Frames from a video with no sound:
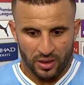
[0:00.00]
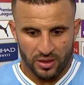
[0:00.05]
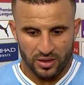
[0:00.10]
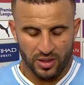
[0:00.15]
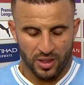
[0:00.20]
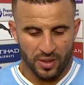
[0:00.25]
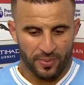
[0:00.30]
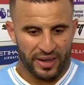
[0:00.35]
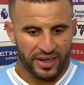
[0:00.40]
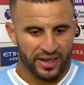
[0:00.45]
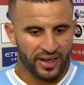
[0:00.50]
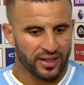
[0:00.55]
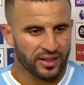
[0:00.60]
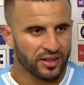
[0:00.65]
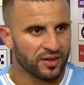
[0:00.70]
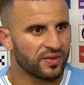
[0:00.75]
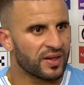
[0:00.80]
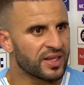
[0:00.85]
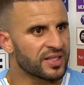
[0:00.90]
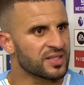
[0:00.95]
To the back end
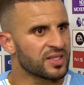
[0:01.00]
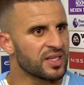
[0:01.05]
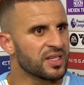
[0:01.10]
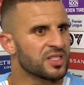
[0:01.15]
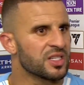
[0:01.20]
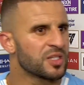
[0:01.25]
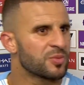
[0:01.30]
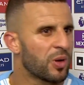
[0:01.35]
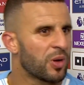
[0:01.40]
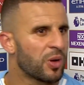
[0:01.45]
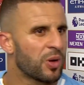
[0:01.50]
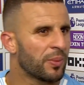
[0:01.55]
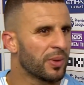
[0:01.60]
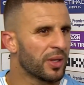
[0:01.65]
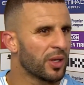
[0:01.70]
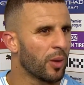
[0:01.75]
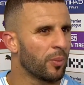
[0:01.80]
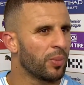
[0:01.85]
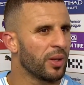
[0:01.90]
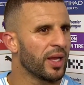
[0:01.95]
of last season, he's probably
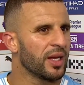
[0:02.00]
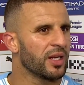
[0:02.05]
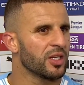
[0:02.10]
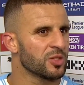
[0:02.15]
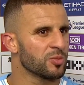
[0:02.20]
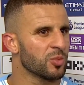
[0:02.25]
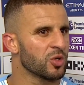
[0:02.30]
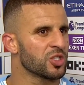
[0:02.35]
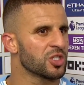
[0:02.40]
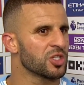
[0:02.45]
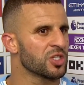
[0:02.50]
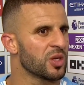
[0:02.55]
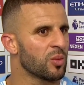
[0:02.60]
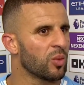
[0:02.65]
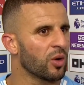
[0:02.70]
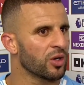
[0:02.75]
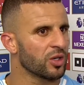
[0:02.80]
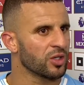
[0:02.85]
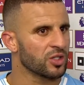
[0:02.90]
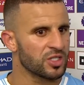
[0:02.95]
not played as much as he
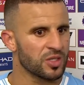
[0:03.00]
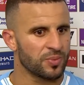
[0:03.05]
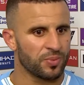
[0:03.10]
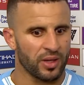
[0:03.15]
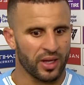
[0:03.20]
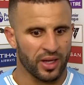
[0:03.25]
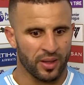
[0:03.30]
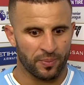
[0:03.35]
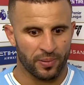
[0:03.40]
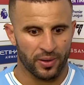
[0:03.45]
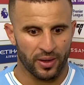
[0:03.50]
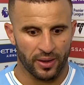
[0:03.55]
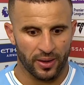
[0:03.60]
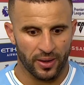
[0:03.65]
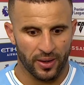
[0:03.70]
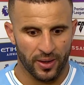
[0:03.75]
wanted to play, but